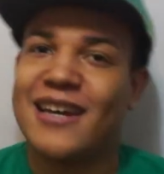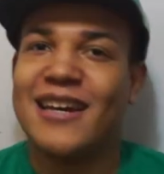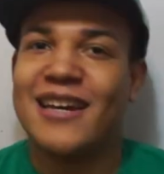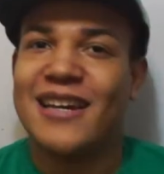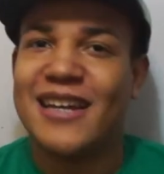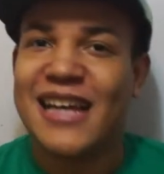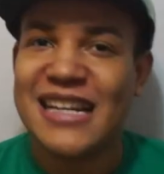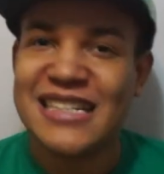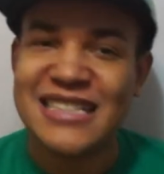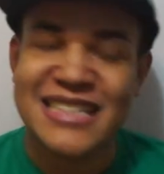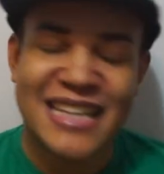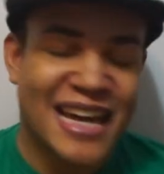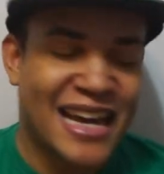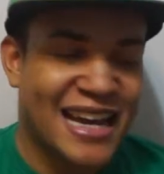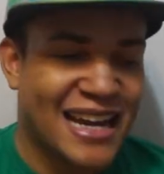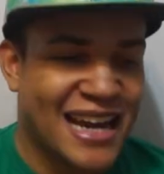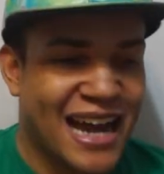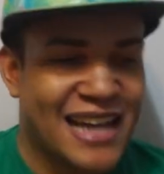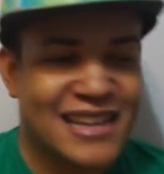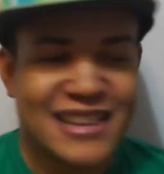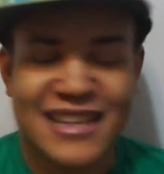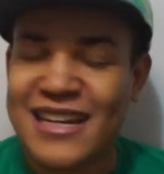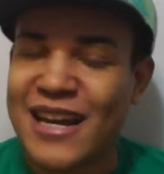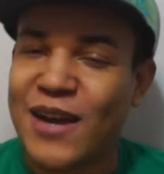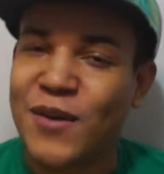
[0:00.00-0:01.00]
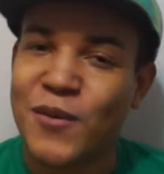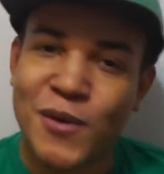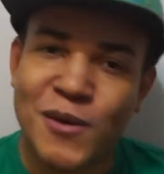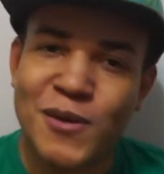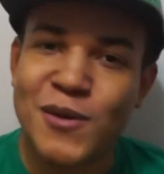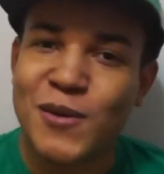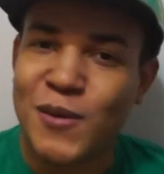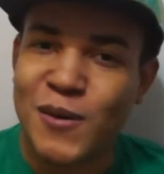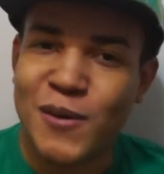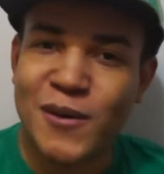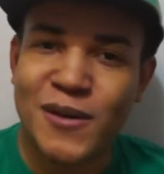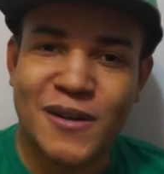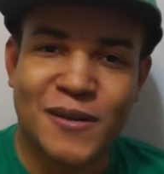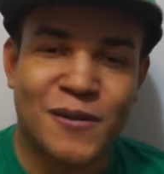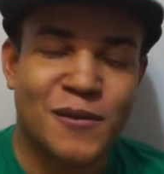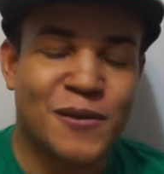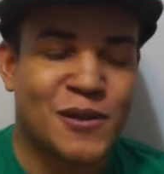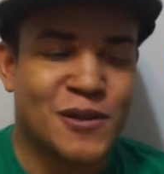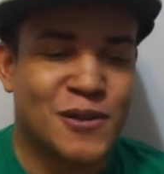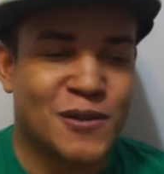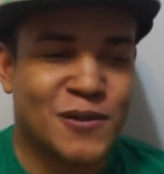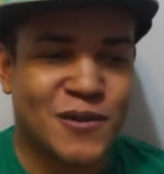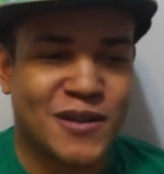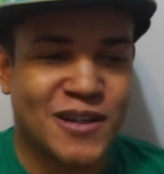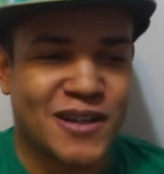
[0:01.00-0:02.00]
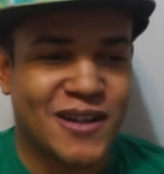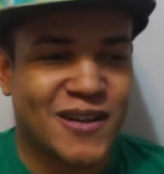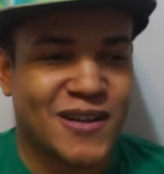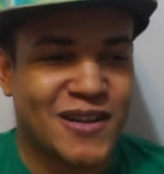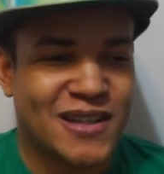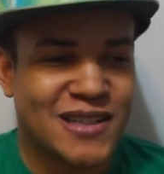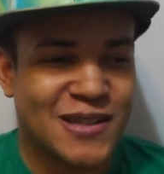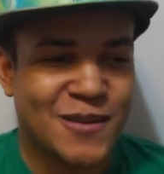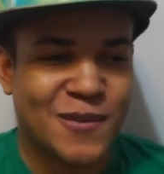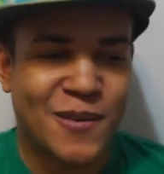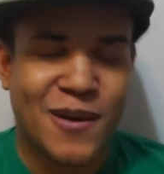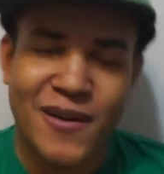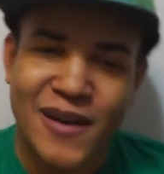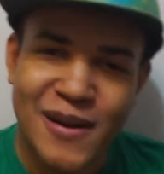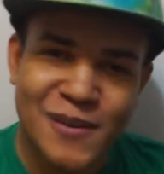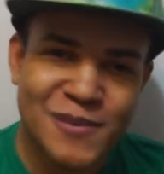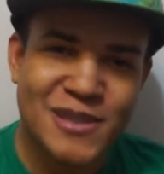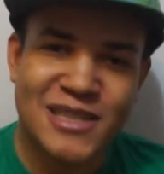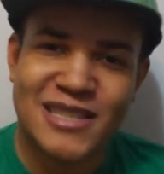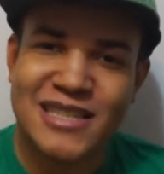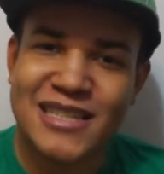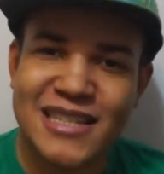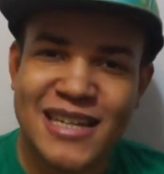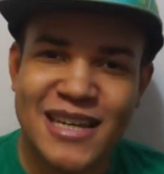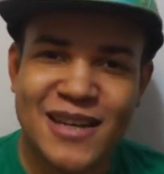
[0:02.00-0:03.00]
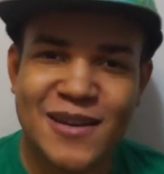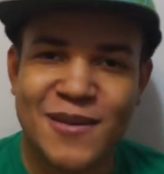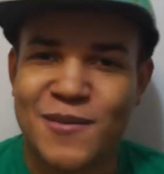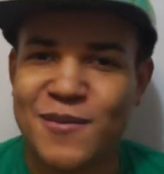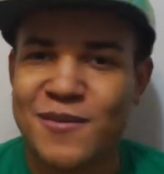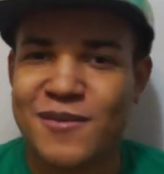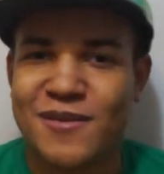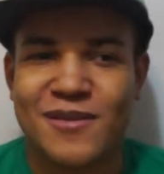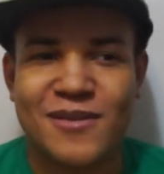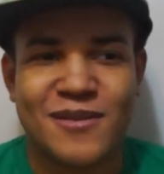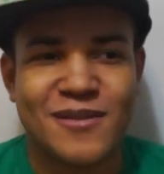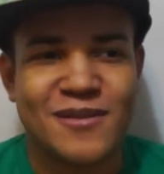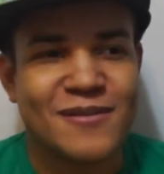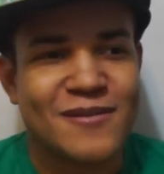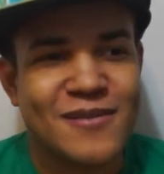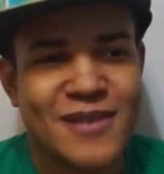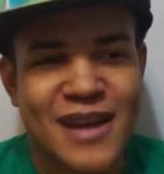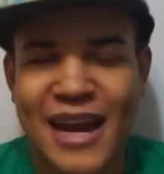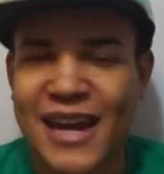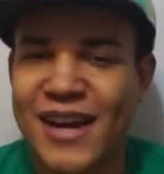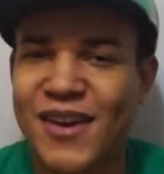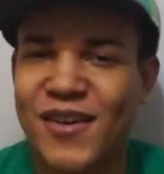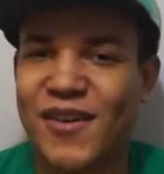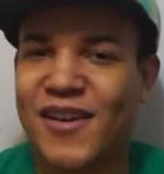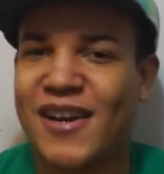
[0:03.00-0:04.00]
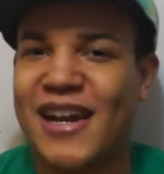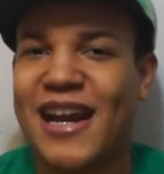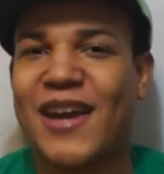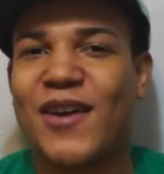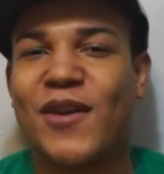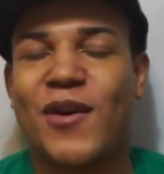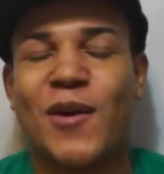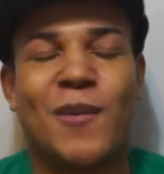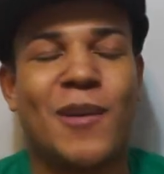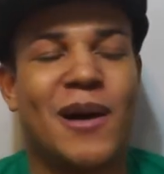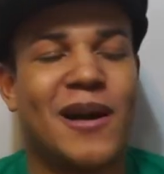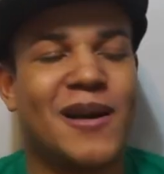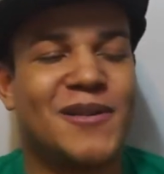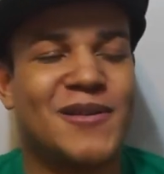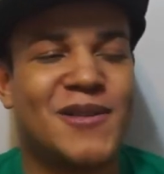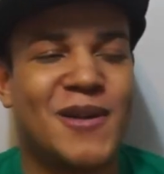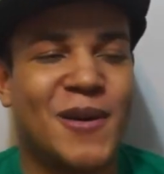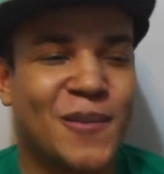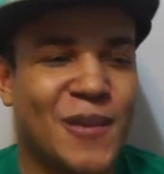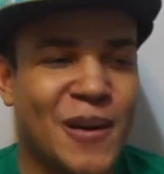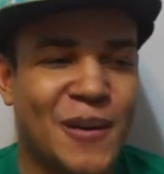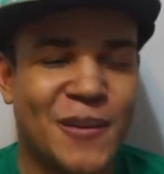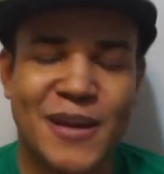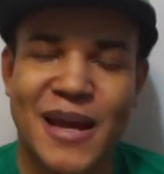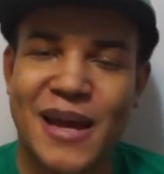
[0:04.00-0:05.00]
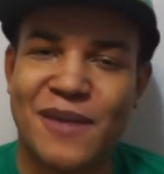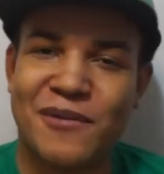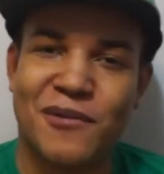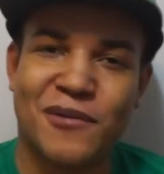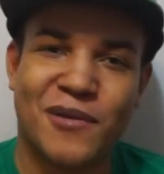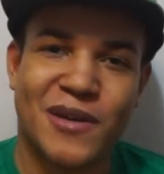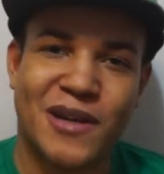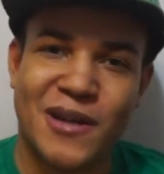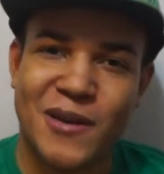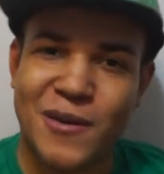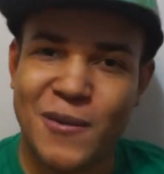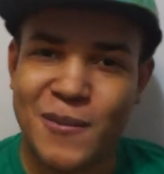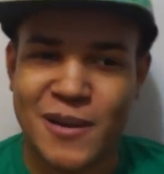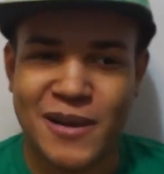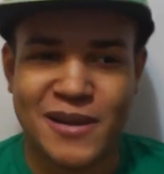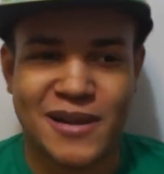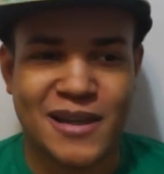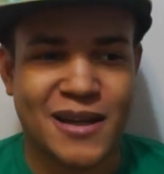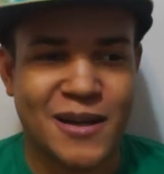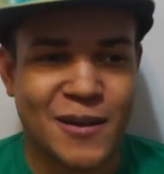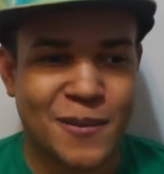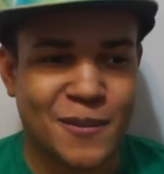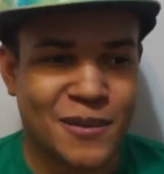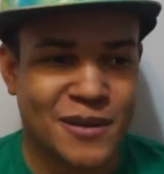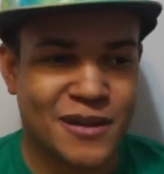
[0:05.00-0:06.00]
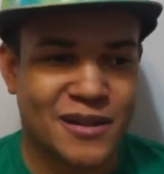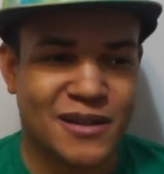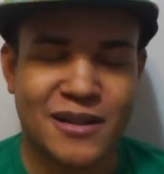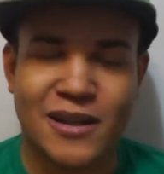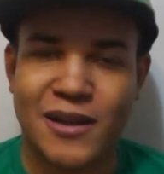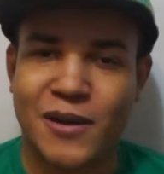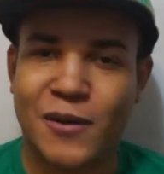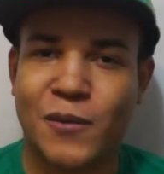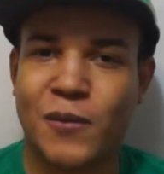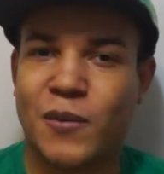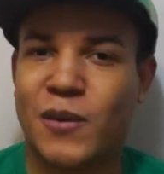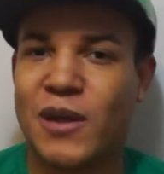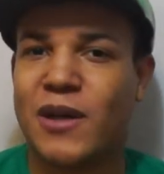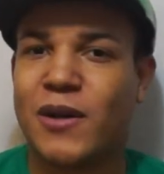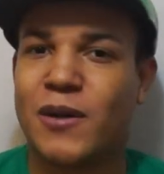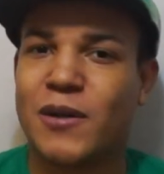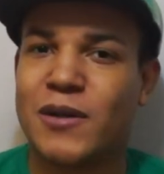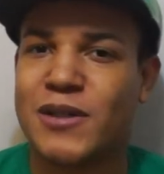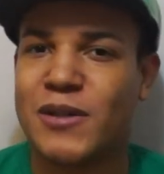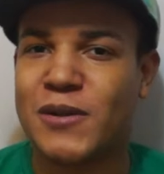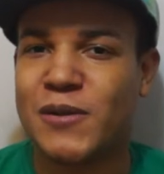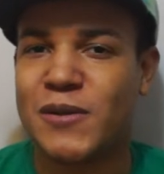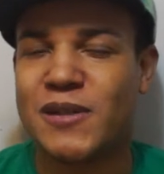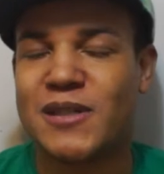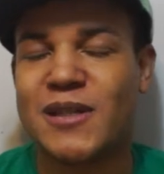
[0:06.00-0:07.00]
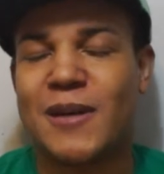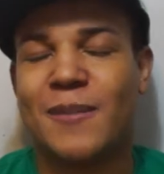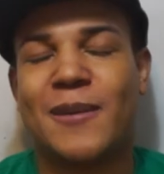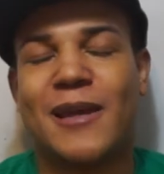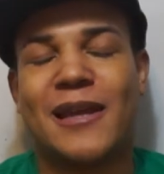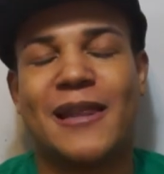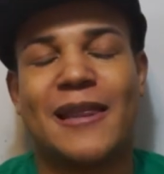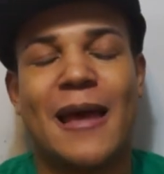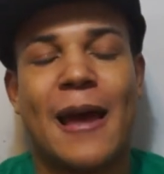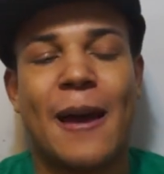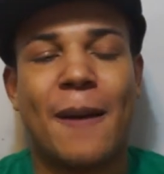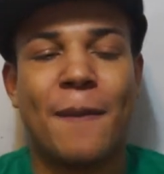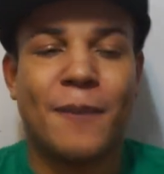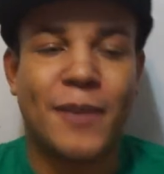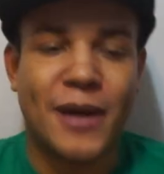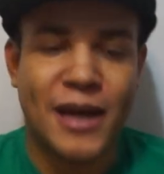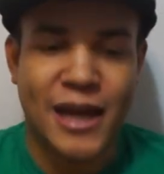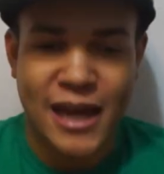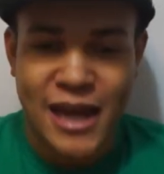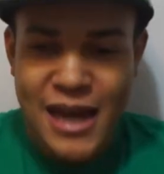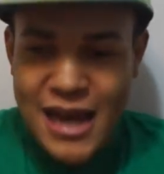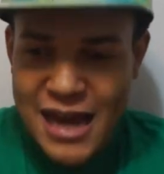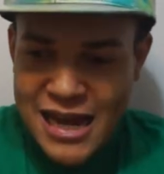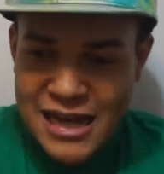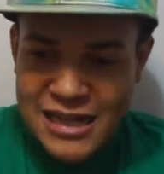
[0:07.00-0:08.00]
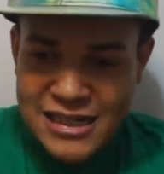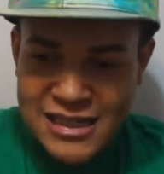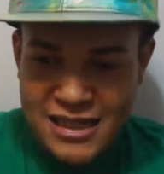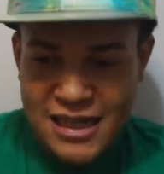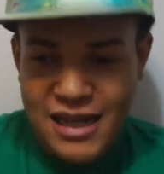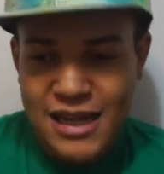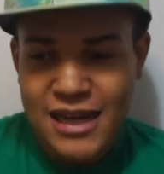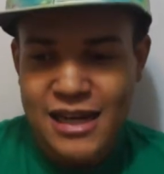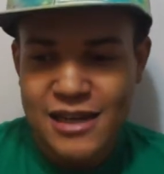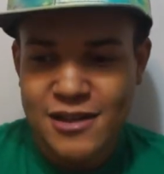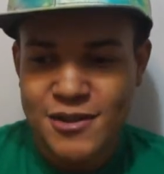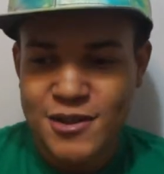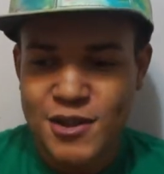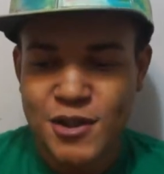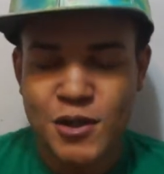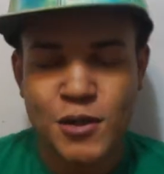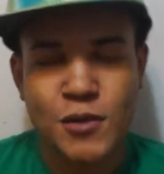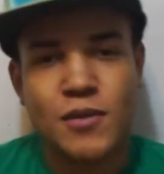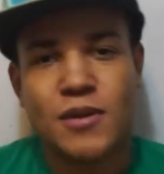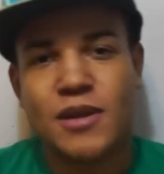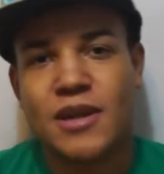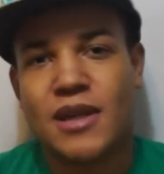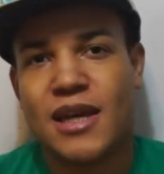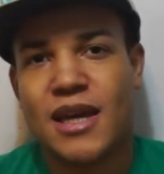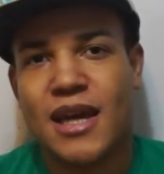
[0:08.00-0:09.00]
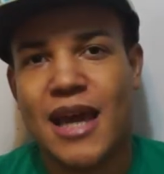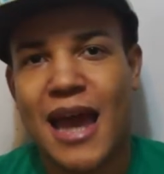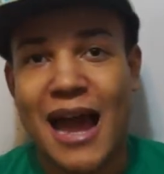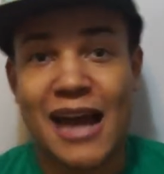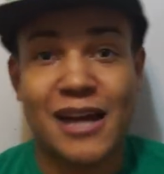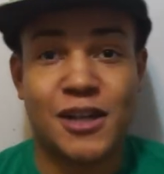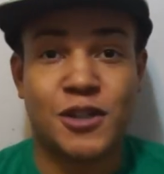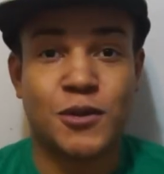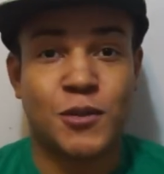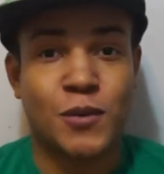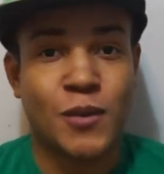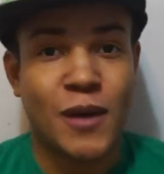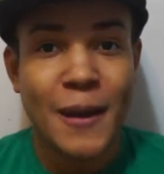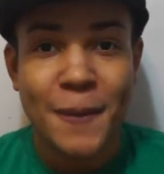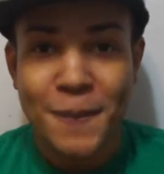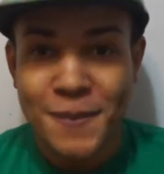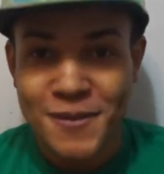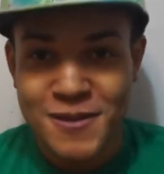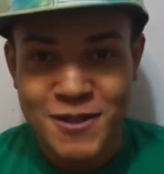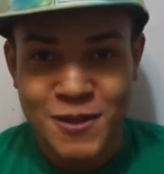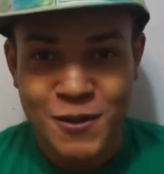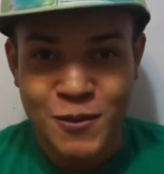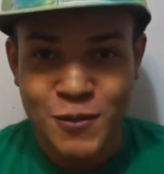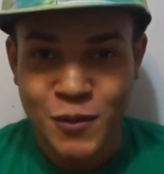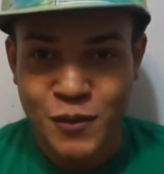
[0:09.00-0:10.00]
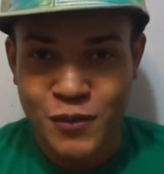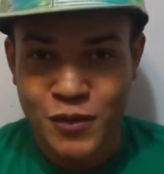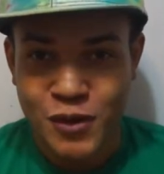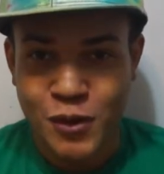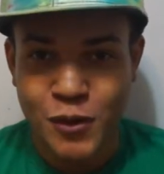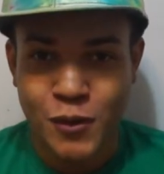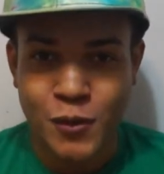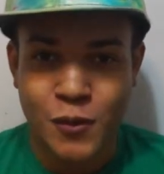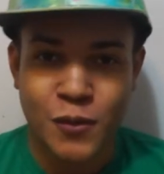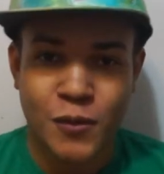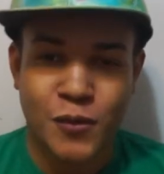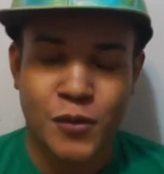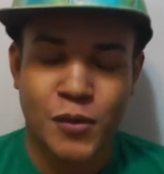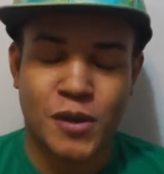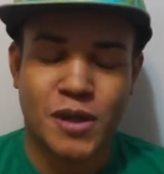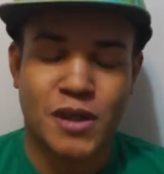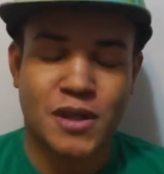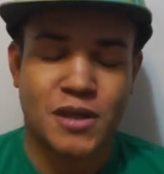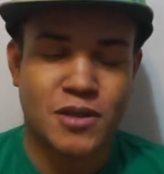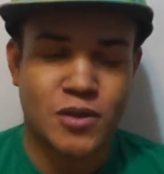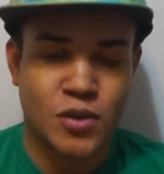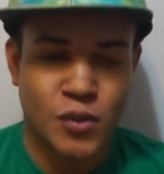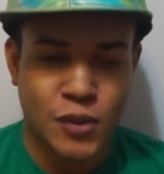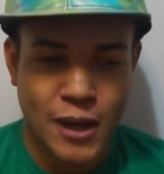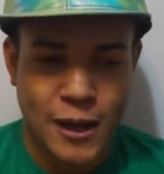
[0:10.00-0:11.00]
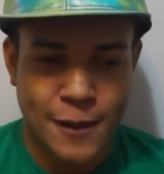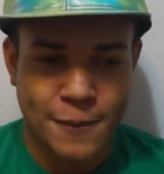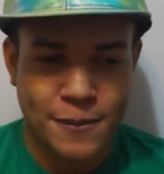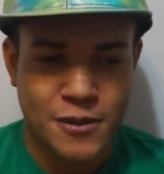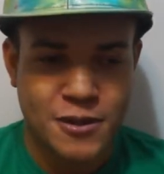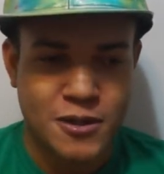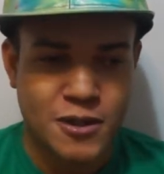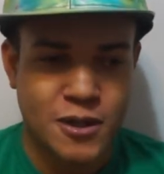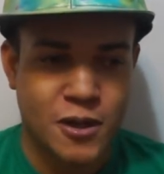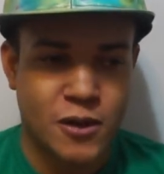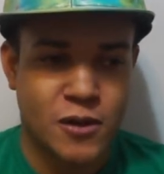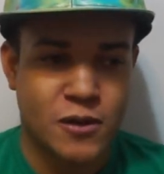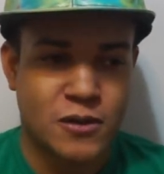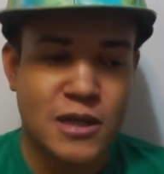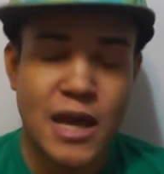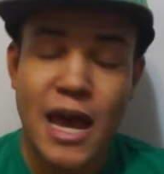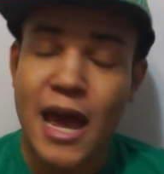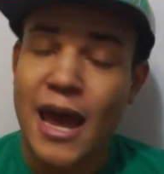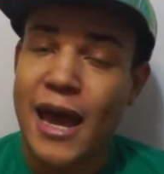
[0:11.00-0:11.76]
that's that. I think I will do an official video because I'm I'm just getting angrier and angrier about it, so I'll probably have a video about that up in a week or two or something like that. But to get into the actual episode review for these three episodes,